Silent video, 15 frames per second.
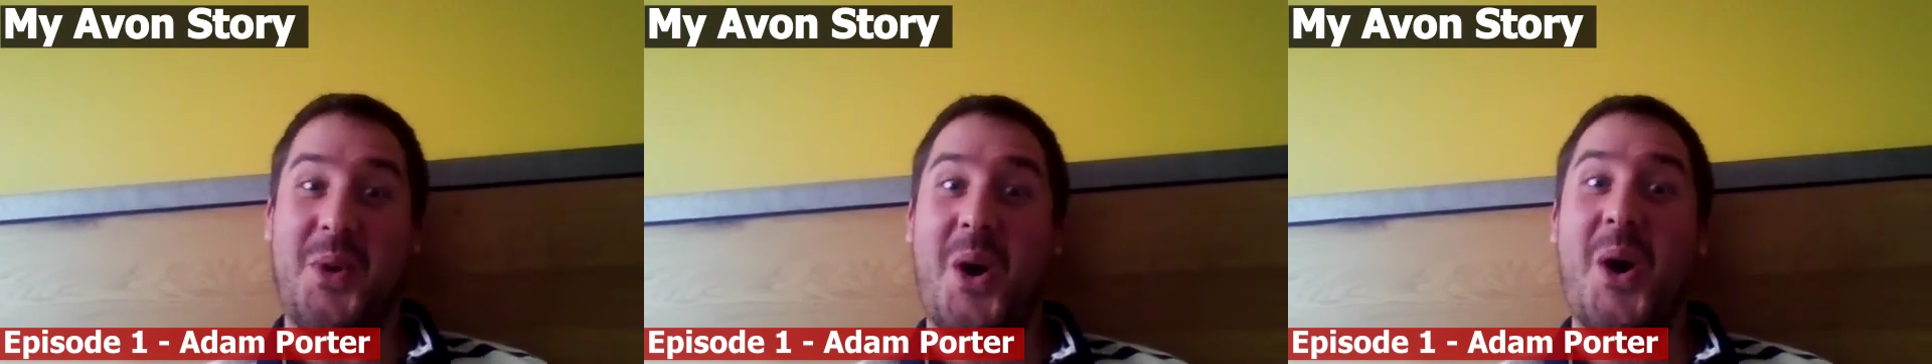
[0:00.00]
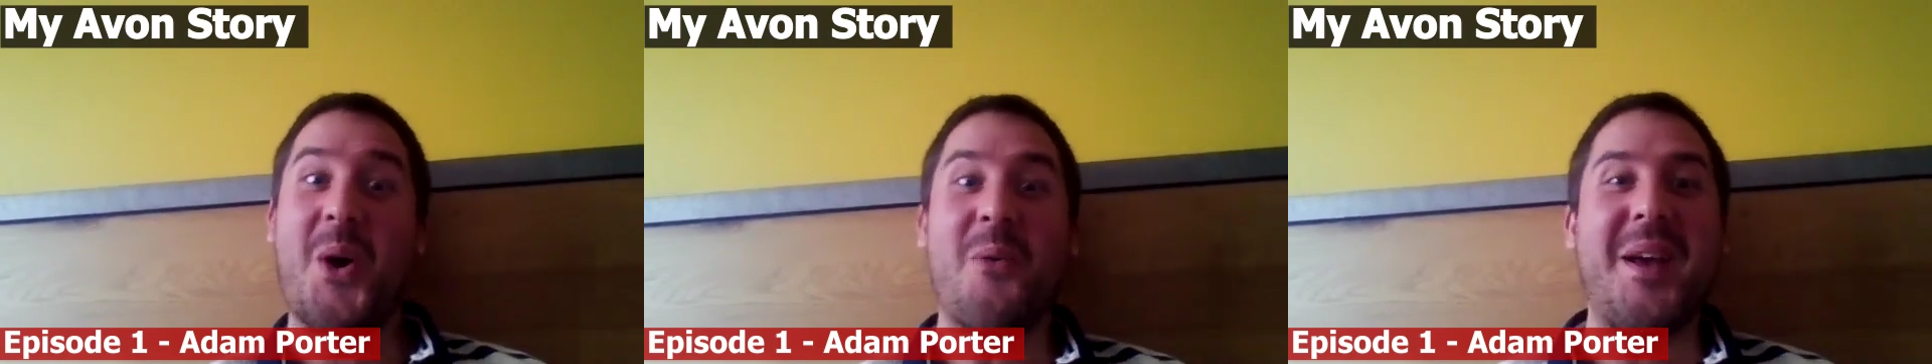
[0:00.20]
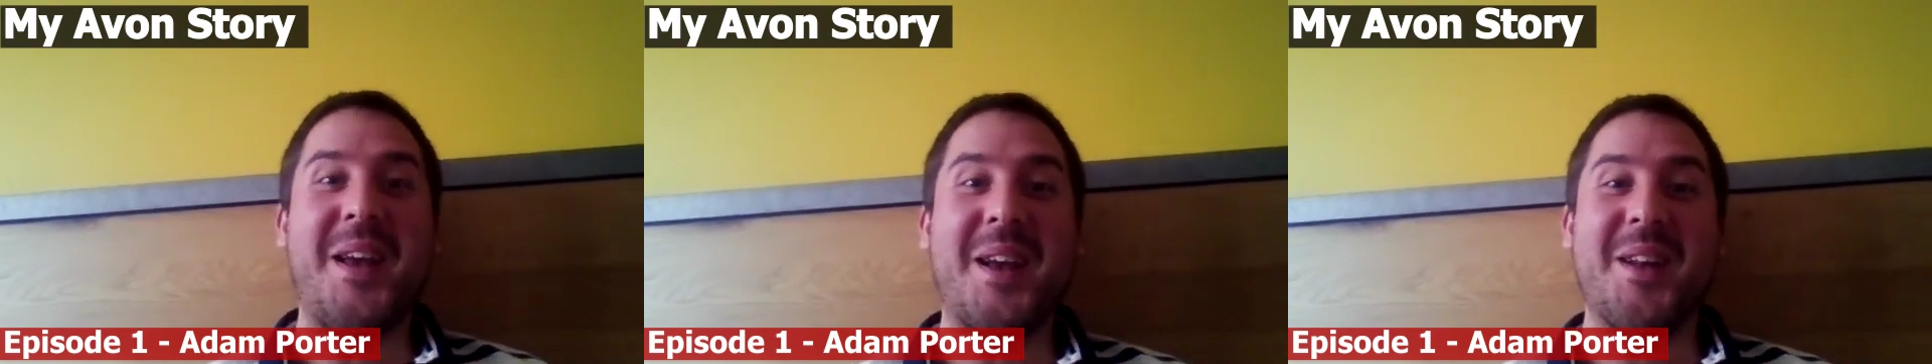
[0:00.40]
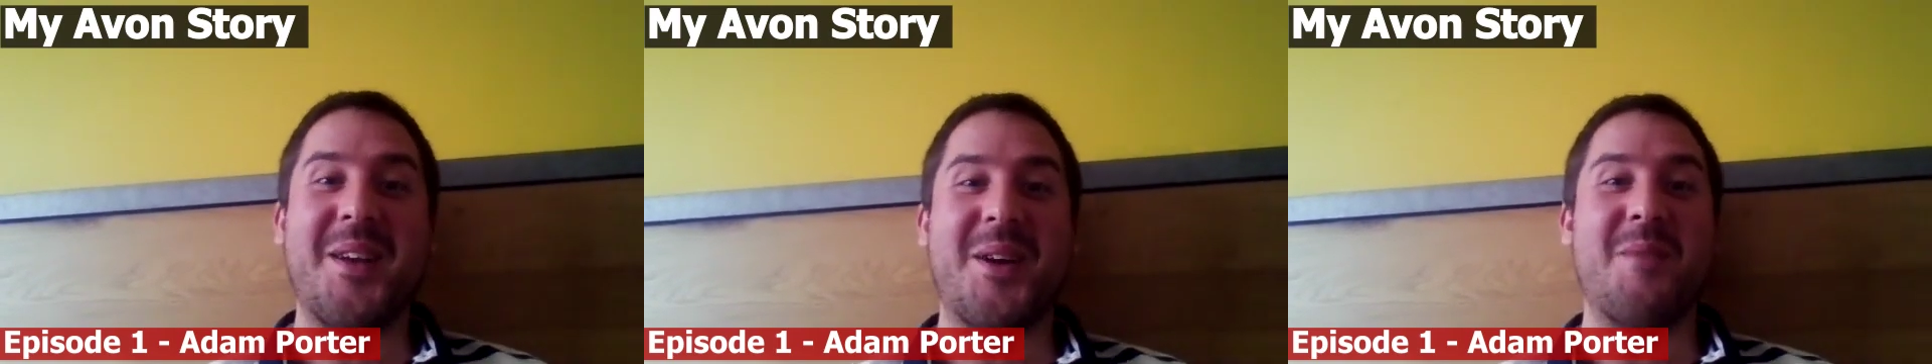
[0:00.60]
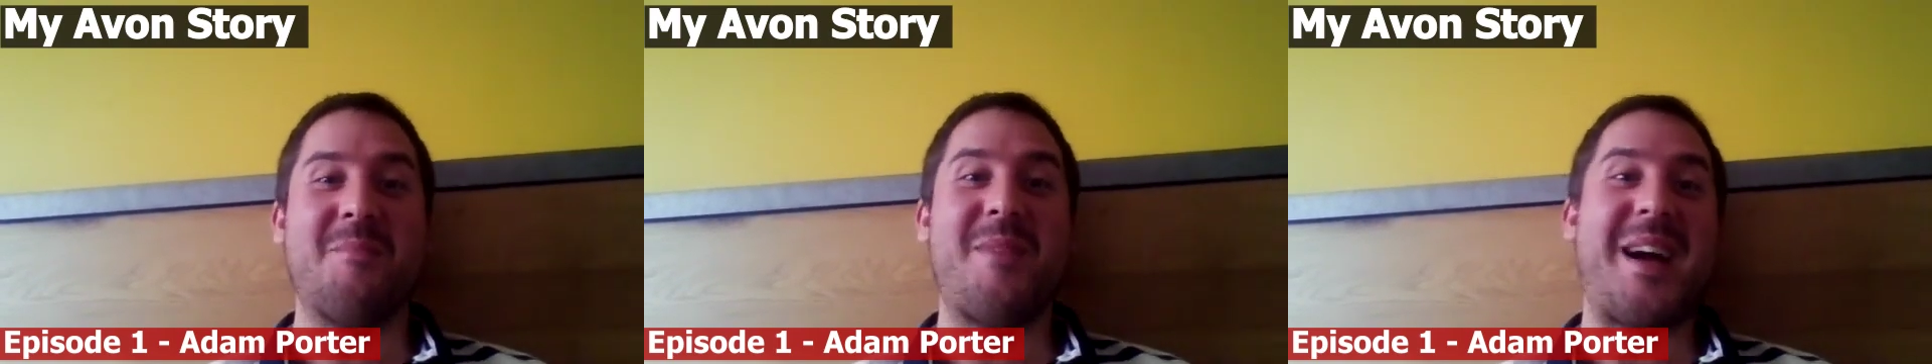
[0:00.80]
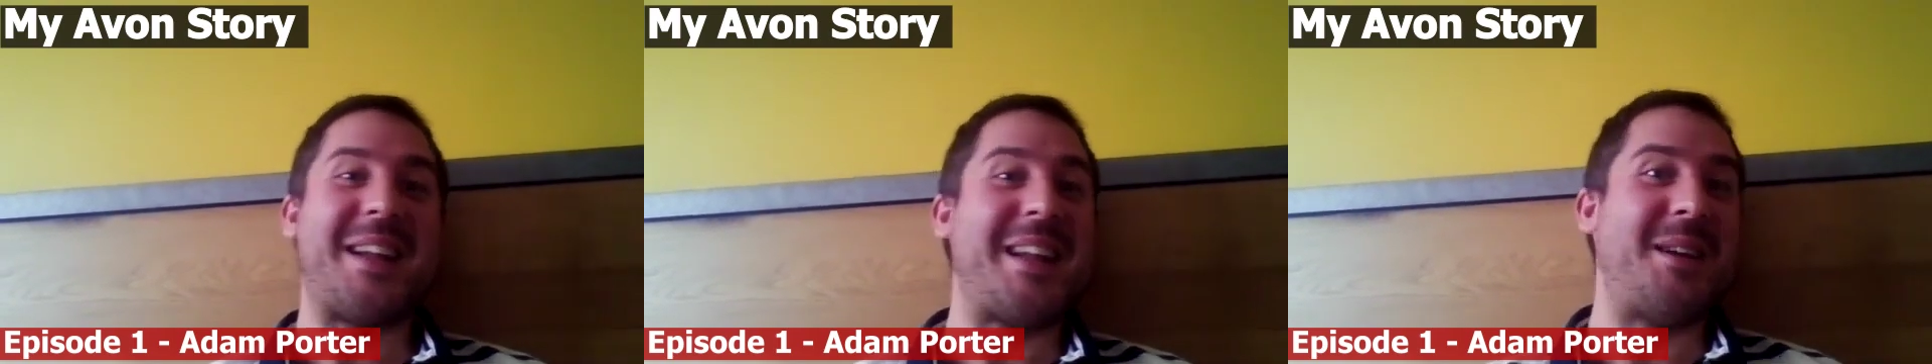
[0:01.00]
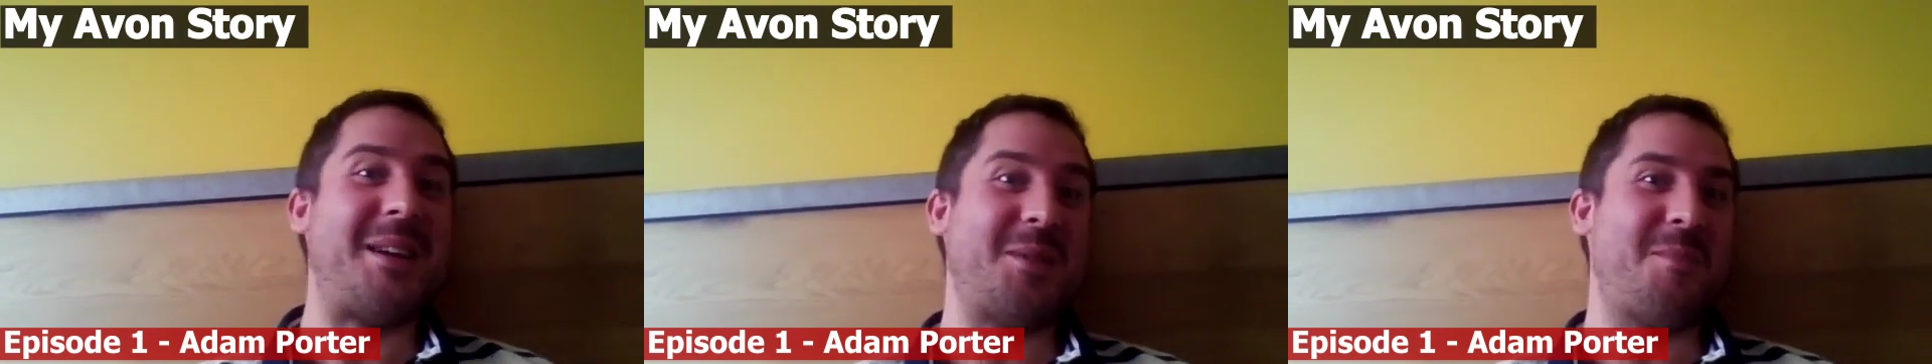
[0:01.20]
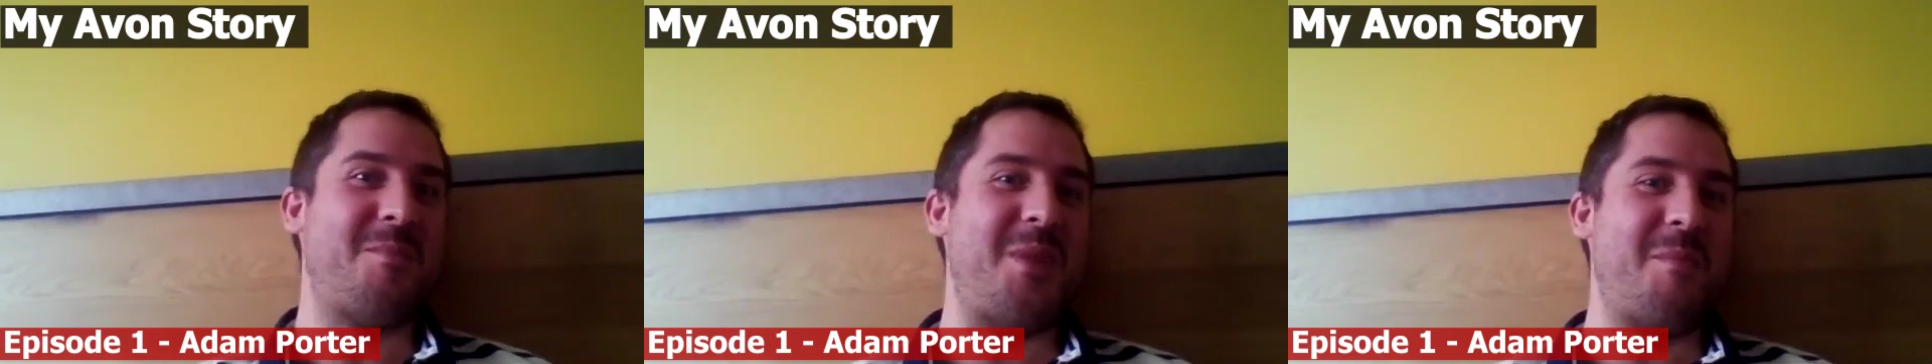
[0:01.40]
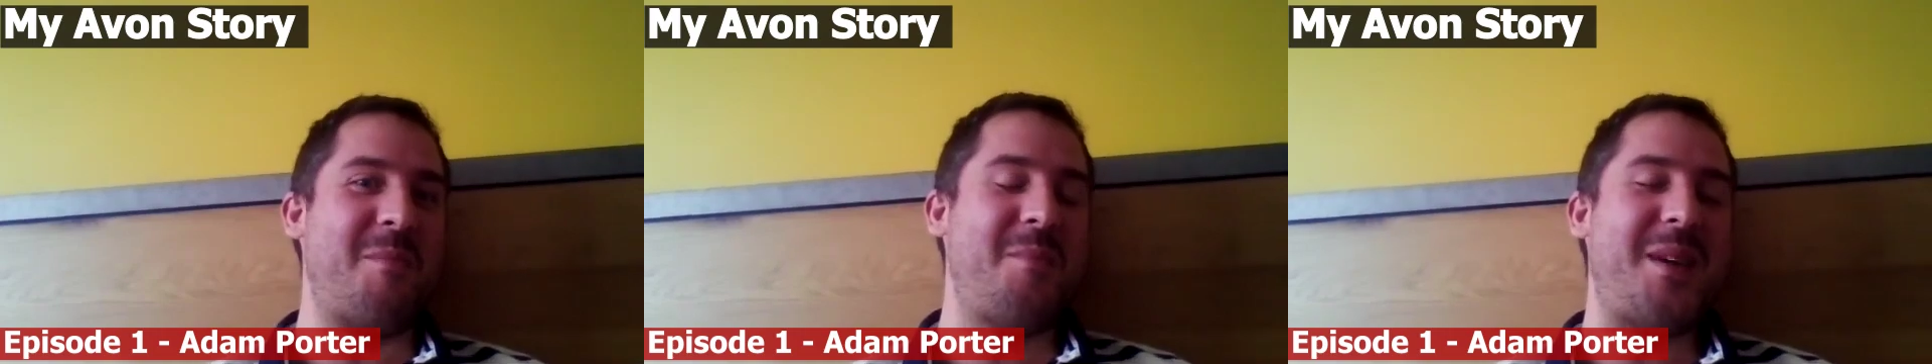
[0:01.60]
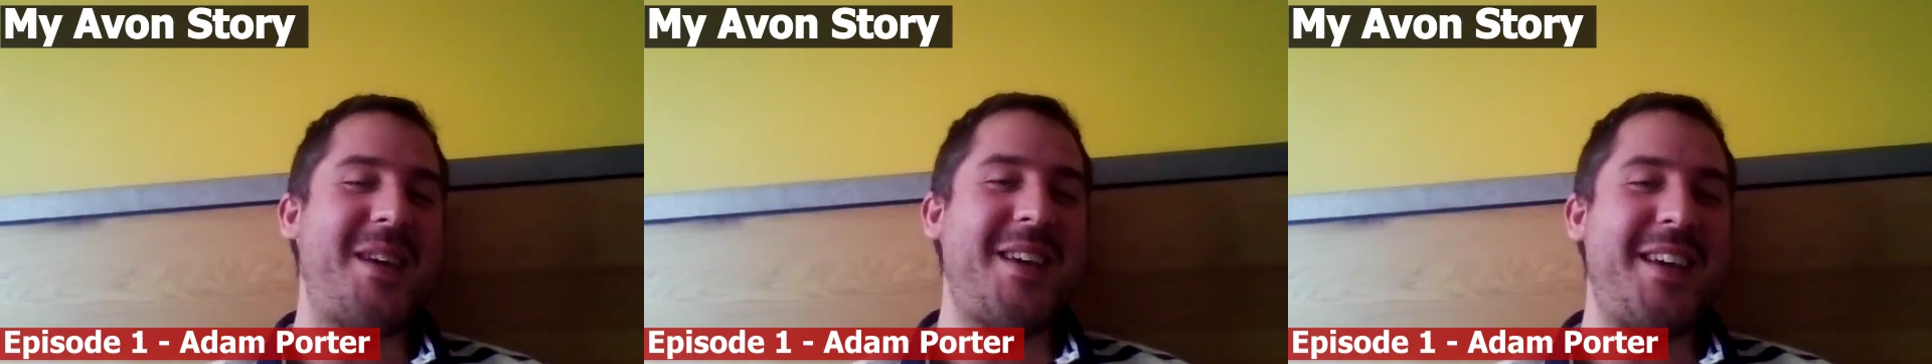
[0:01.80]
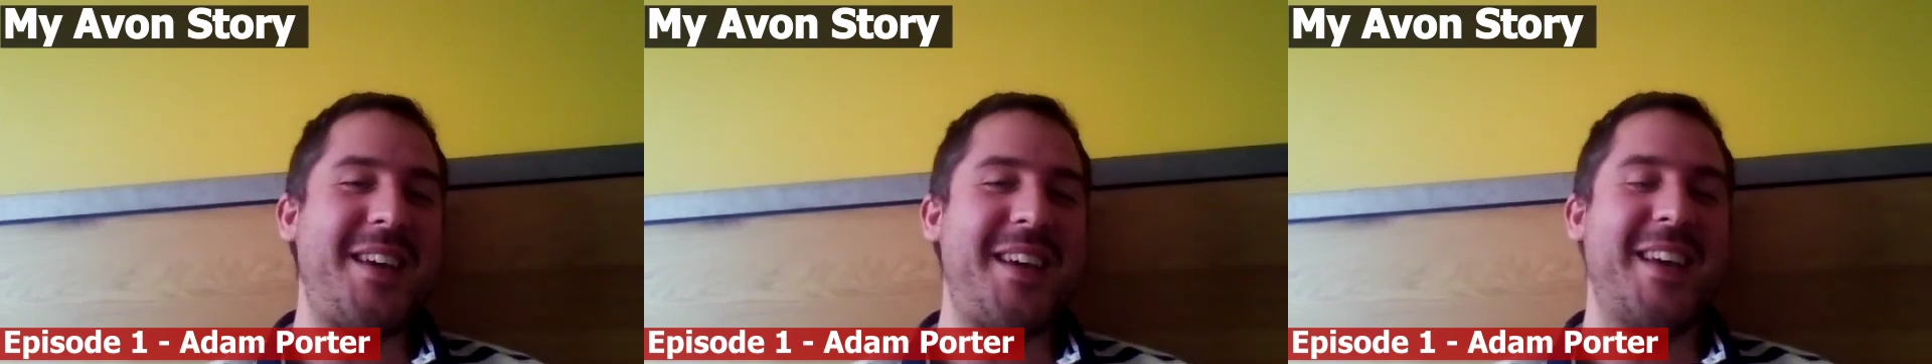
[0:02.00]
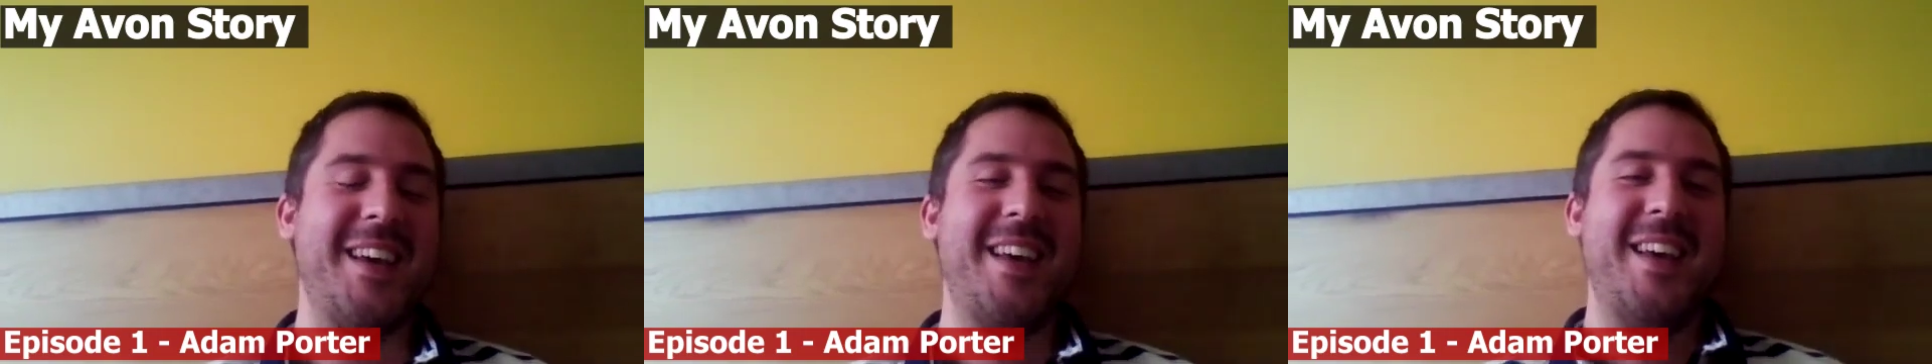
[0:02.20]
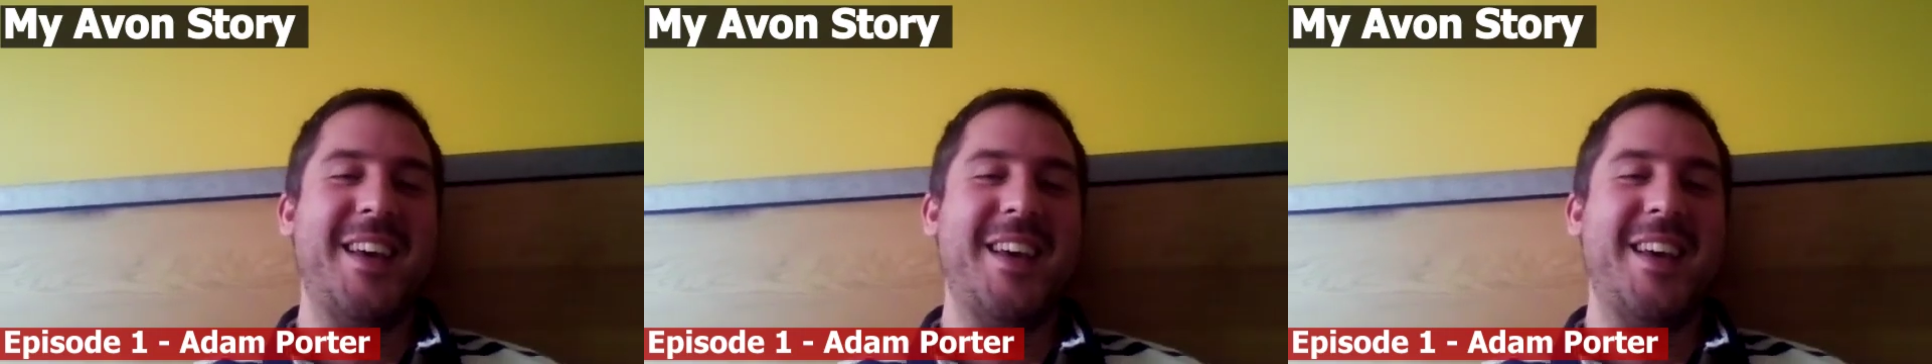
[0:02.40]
Are we going to go back down to Prem B?